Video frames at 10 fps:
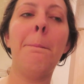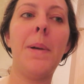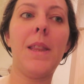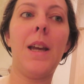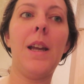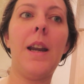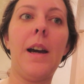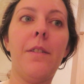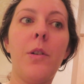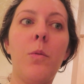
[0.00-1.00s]
But then
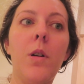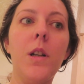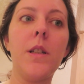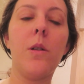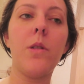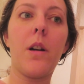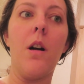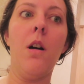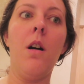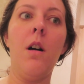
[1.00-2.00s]
afterwards, I was like,
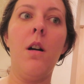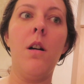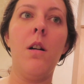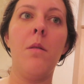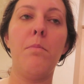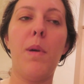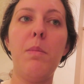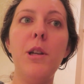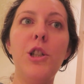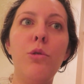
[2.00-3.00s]
oh,
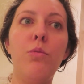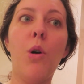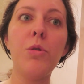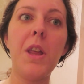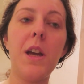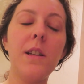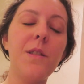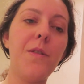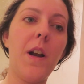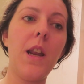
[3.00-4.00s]
maybe she won't think
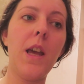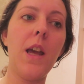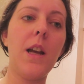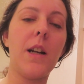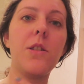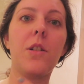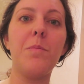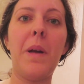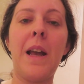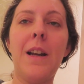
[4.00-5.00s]
it's funny. And I
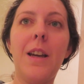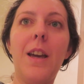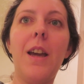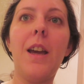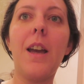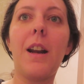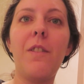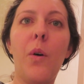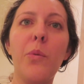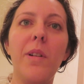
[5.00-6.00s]
started panicking, and I
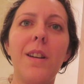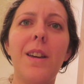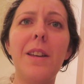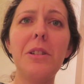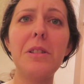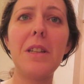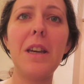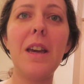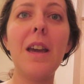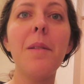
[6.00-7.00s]
felt really
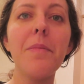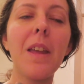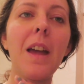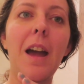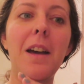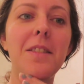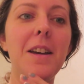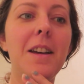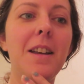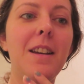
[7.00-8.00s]
guilty. And
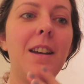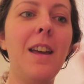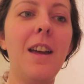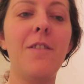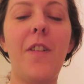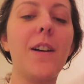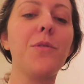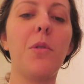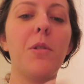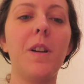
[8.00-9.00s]
then fast
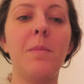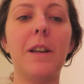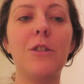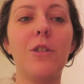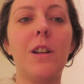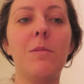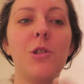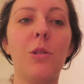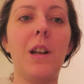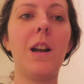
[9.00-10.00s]
forward in my dream,
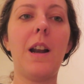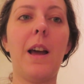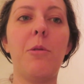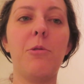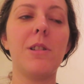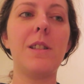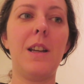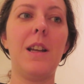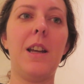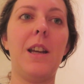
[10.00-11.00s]
Jolene and I, we were
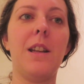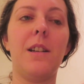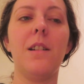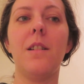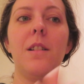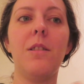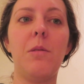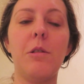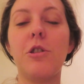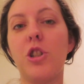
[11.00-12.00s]
sitting and
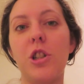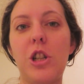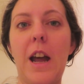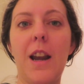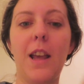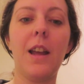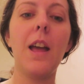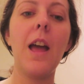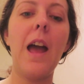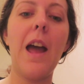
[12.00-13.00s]
we were chit-chatting,
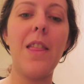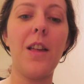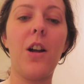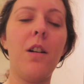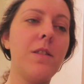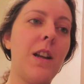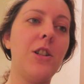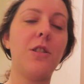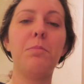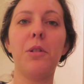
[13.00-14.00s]
and then all of a sudden
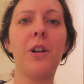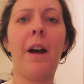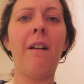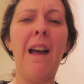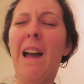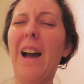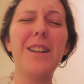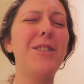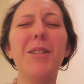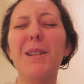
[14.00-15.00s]
I just blurted out, I
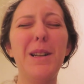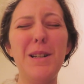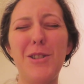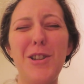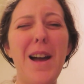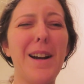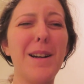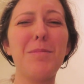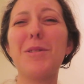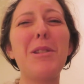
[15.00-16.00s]
drew on your jacket,
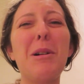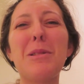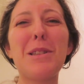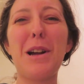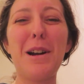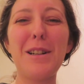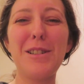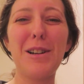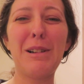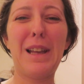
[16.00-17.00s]
I'm so sorry,
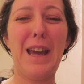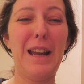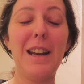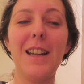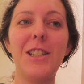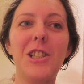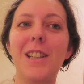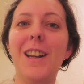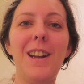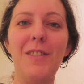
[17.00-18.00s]
Jolene. And
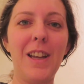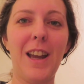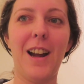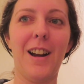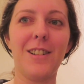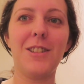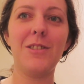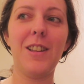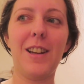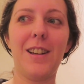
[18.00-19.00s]
she didn't even care. She
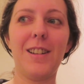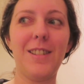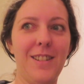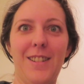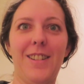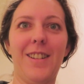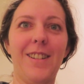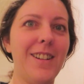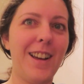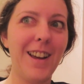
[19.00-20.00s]
was like,
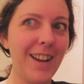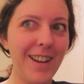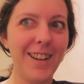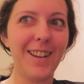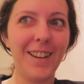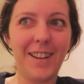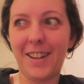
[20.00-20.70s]
okay.